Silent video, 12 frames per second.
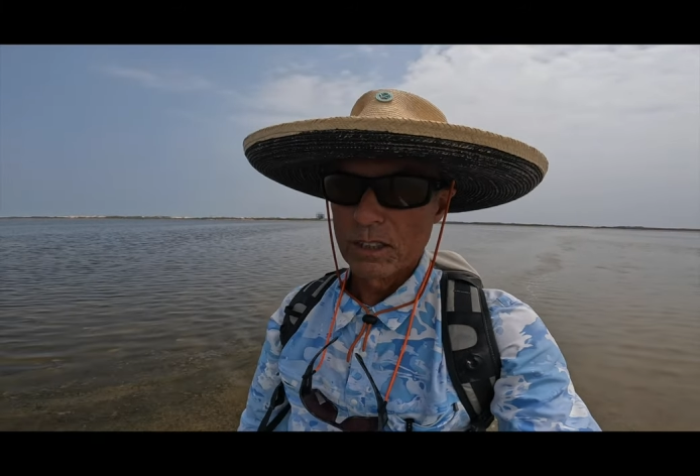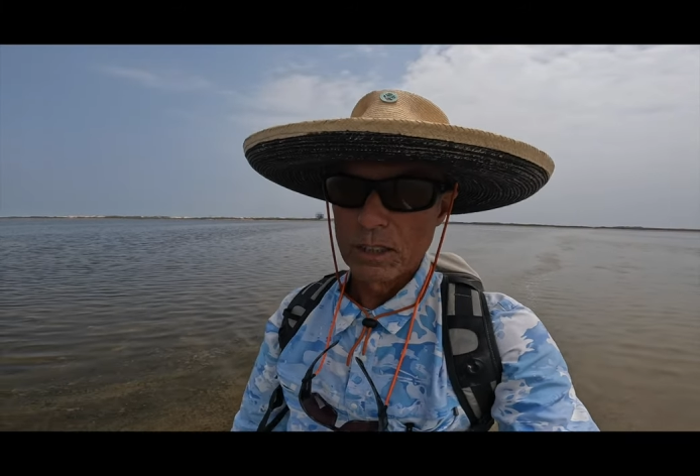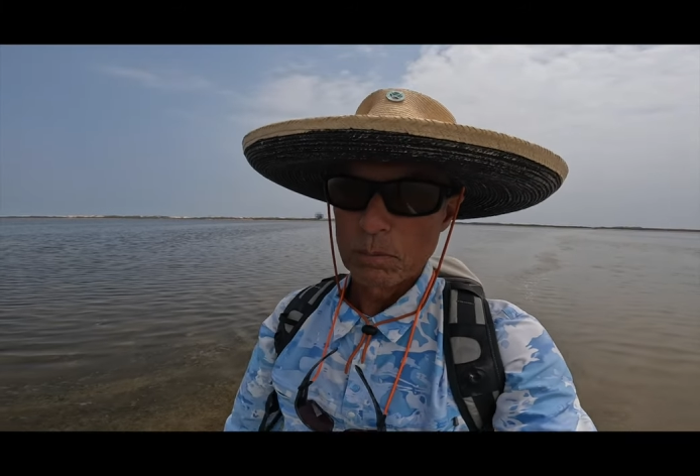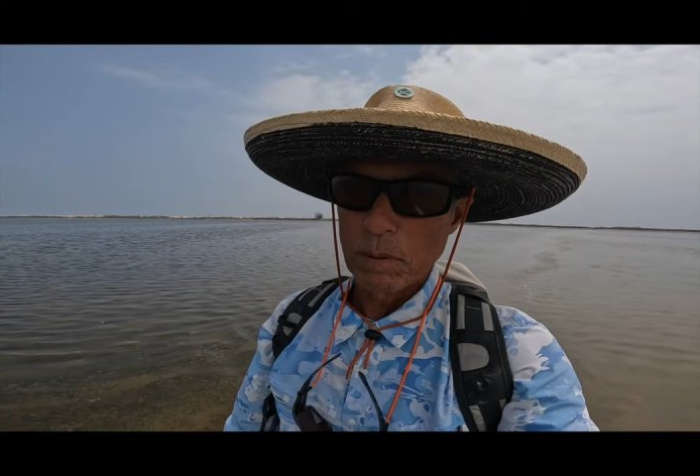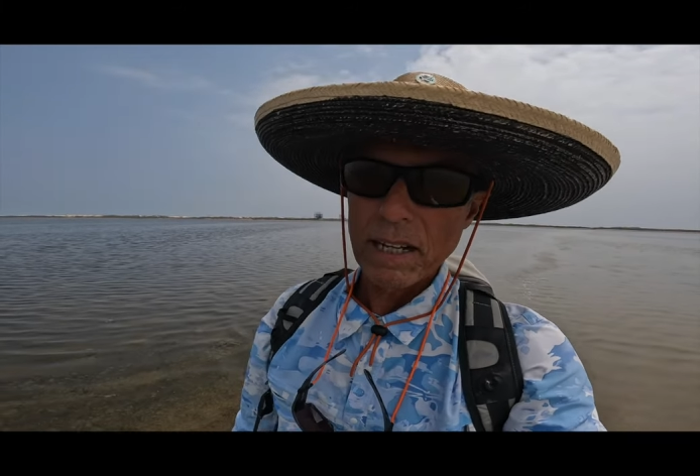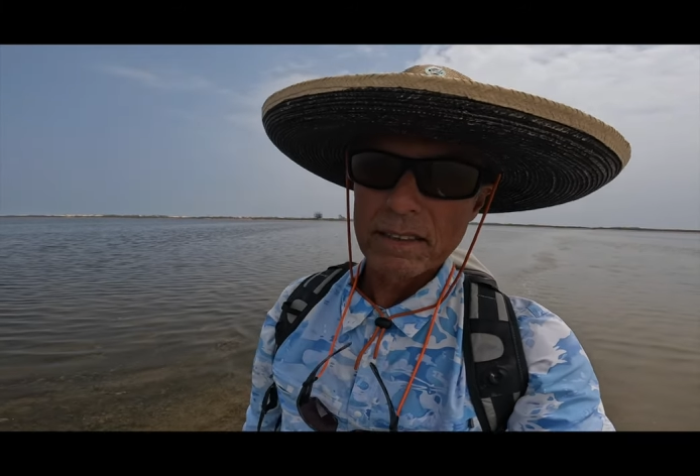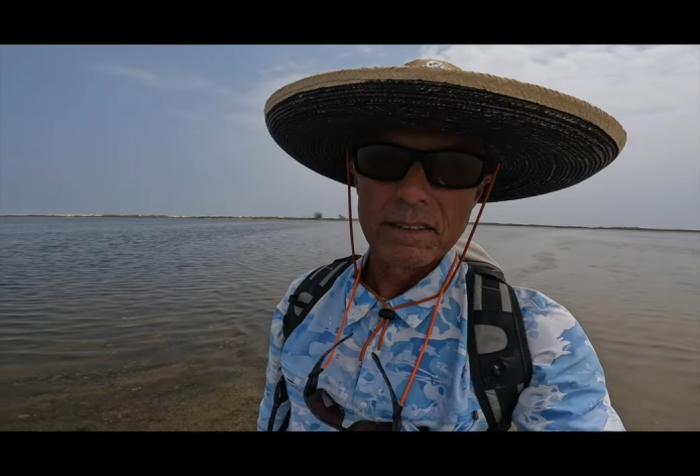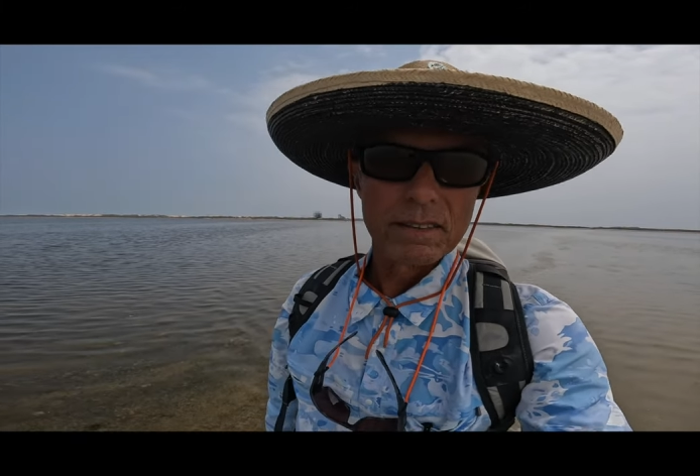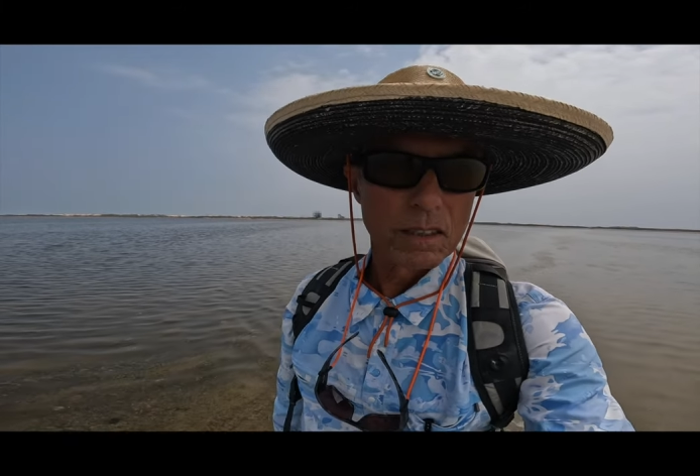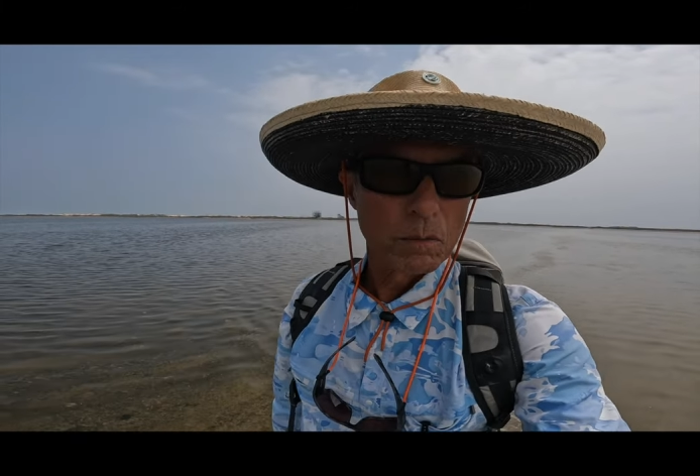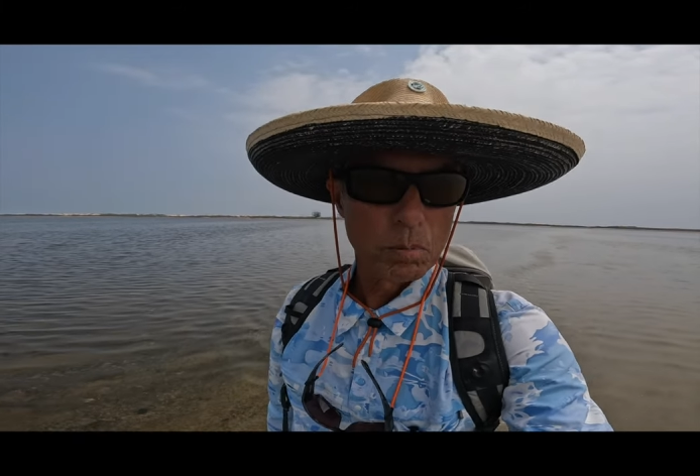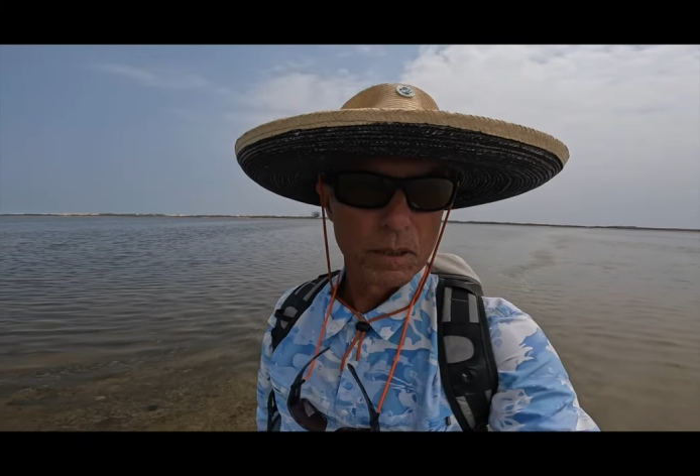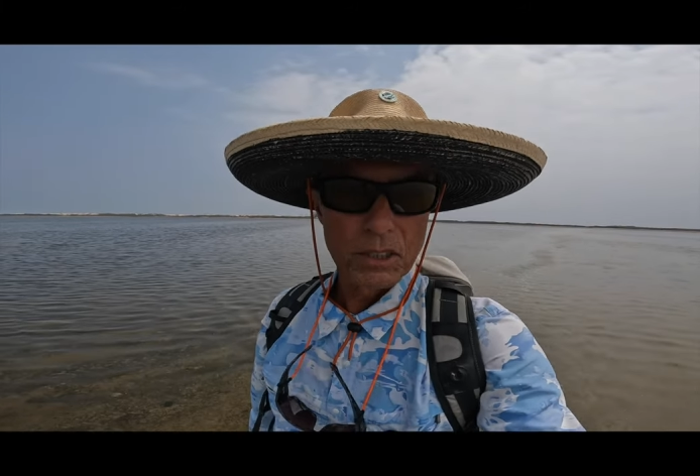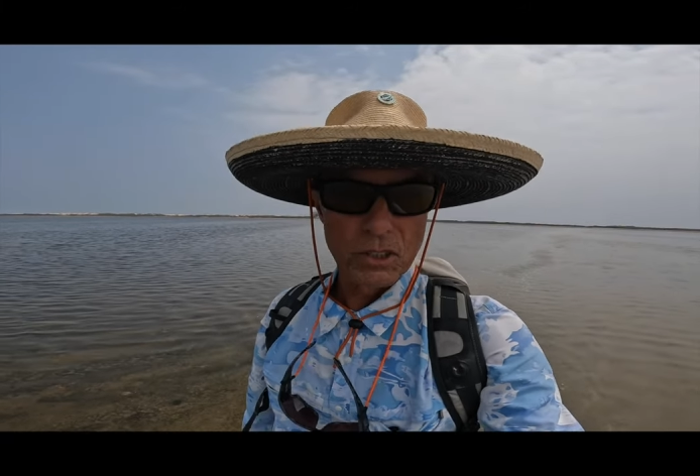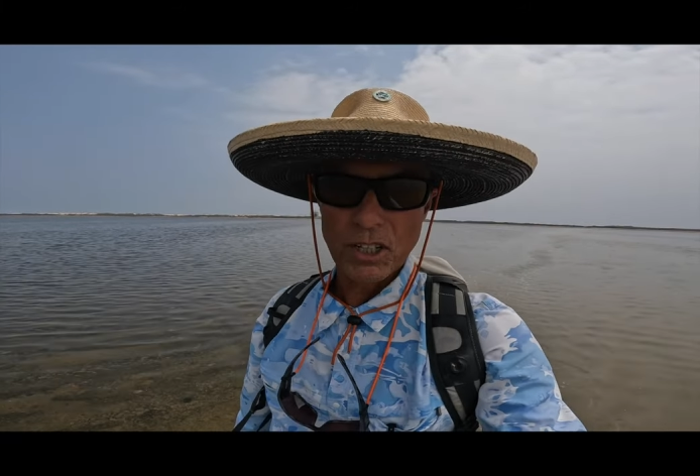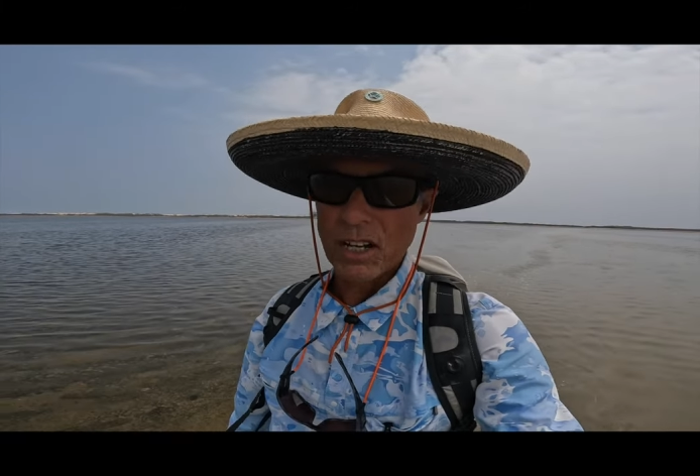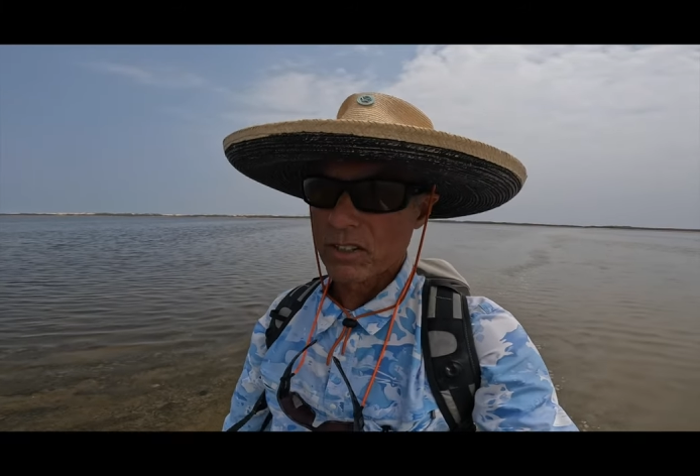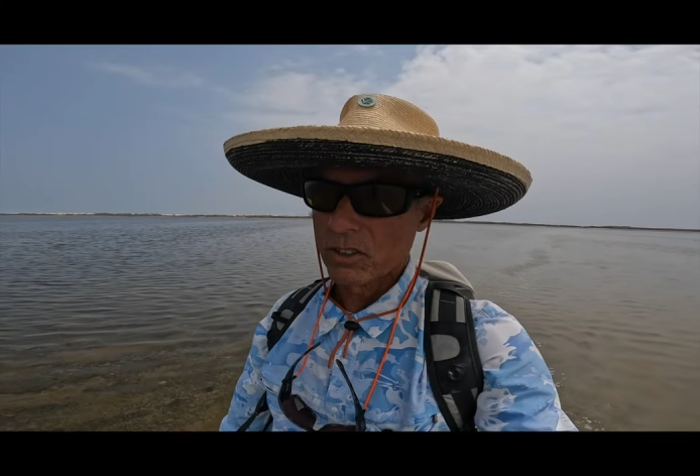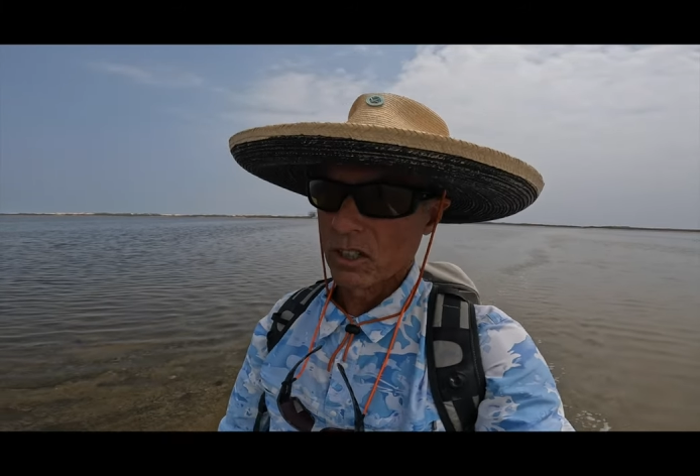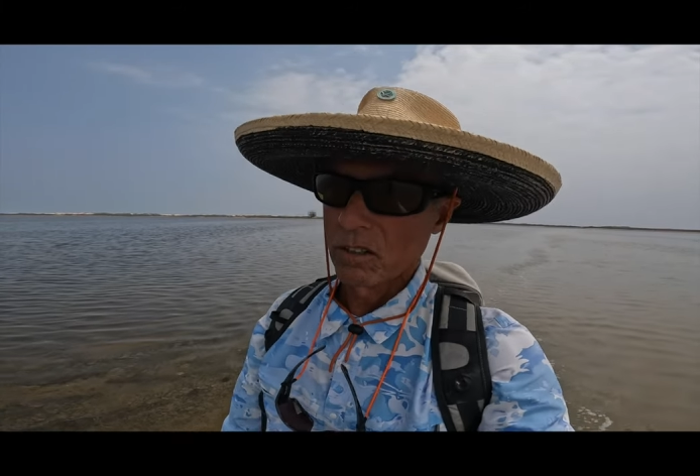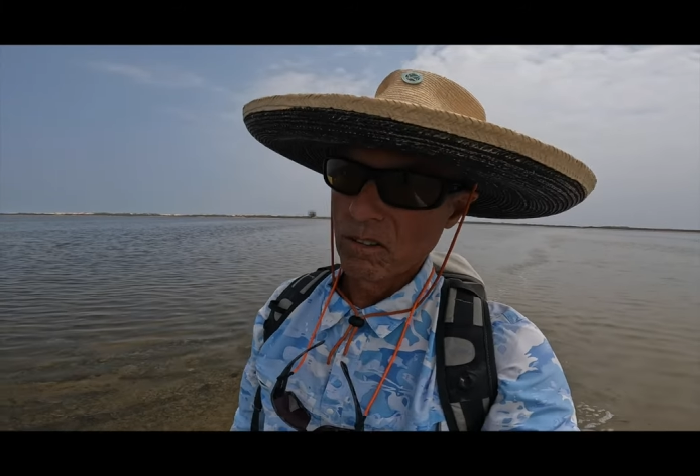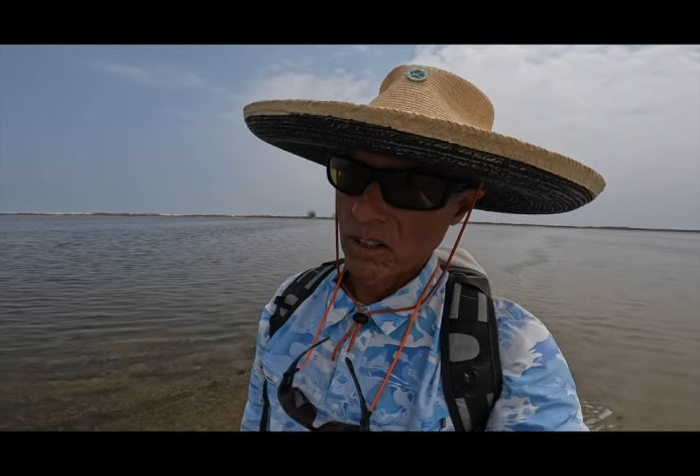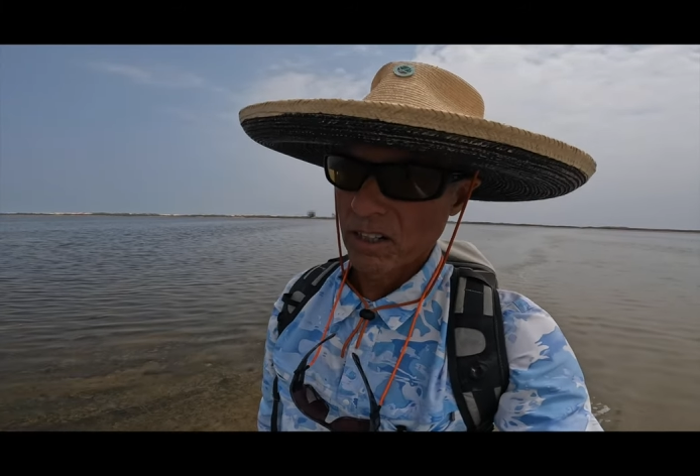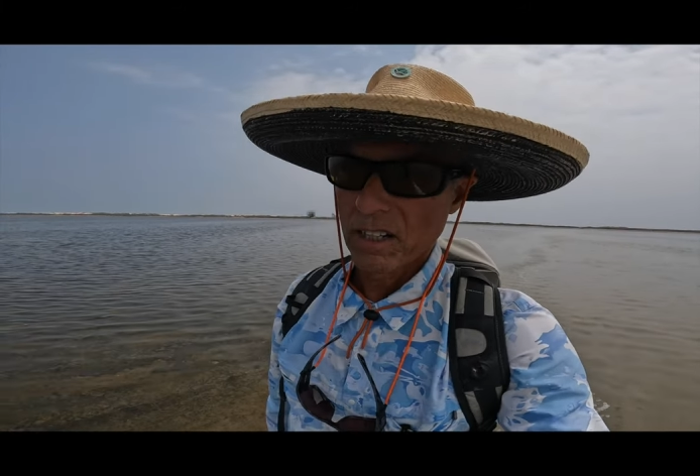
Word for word: expect is a complete changeover,